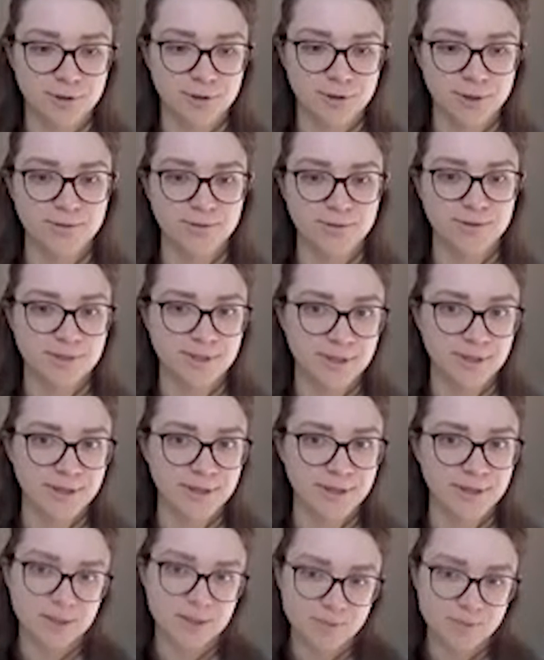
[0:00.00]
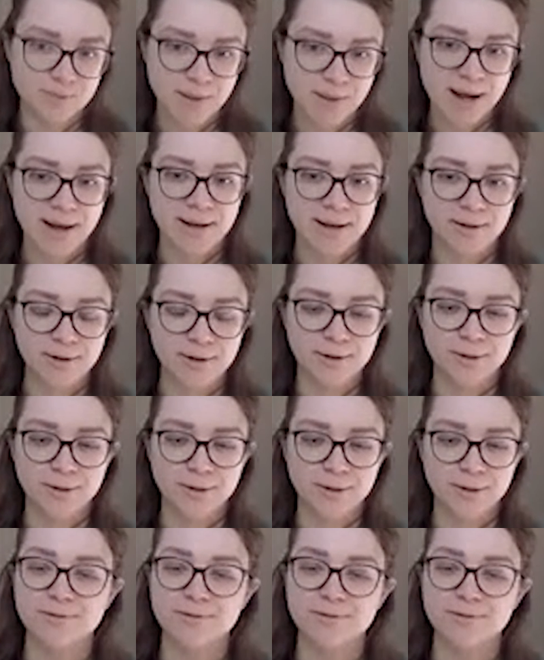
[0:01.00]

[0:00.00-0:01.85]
If you're not seeing a spike